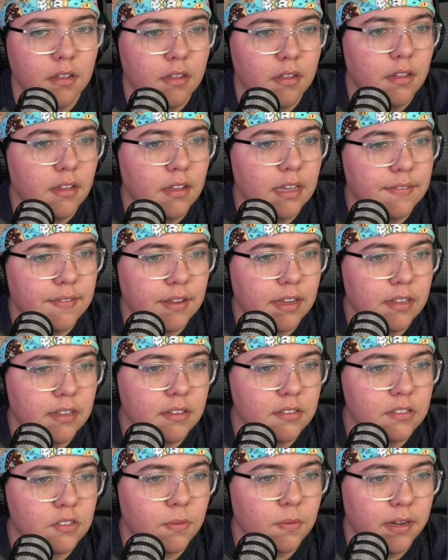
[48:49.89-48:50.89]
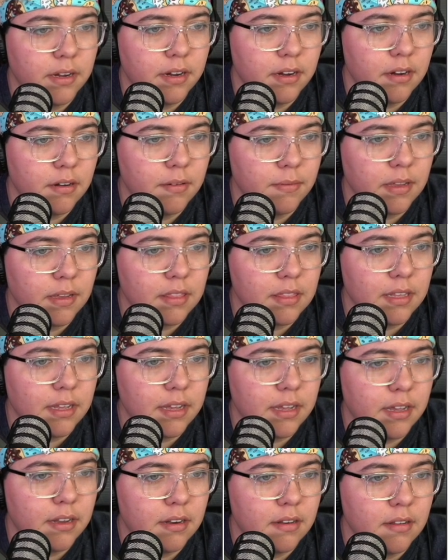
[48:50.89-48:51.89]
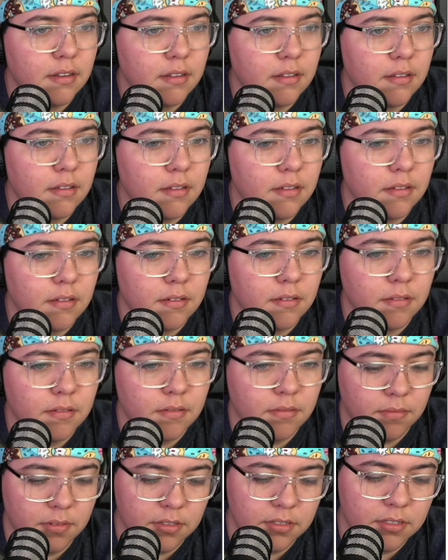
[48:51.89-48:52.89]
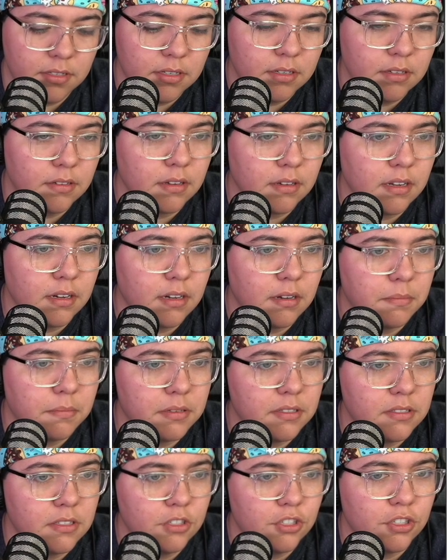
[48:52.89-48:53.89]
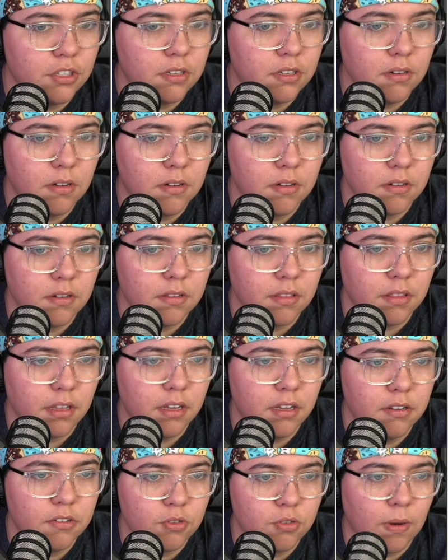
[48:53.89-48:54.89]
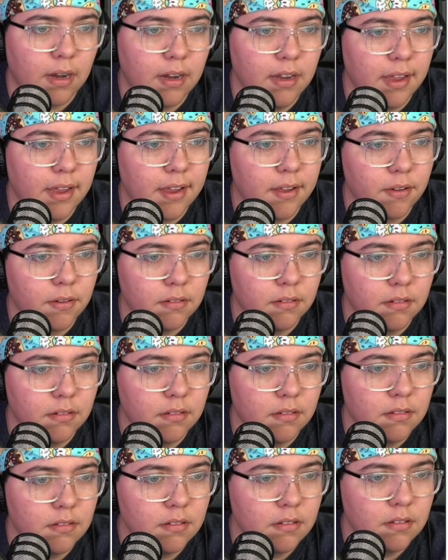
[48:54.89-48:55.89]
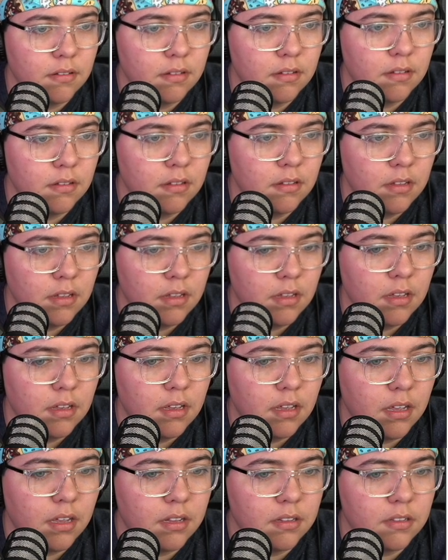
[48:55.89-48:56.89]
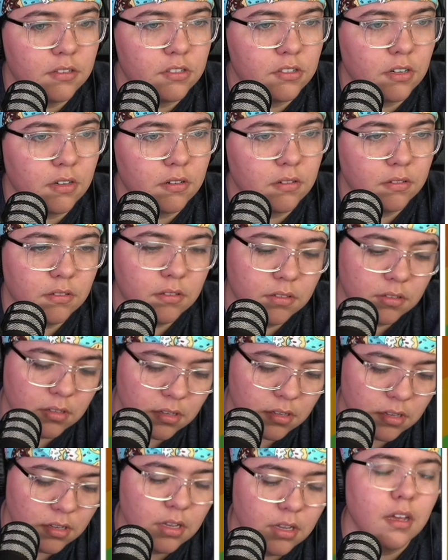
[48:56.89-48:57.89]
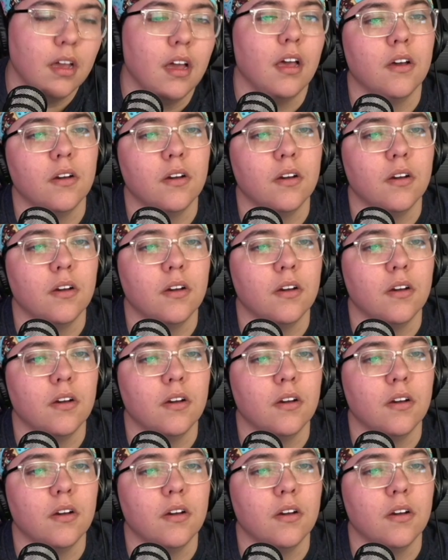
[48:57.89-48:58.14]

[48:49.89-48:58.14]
if I hit the square, we get that. We're still getting position on the triangle. And the circle. Oh,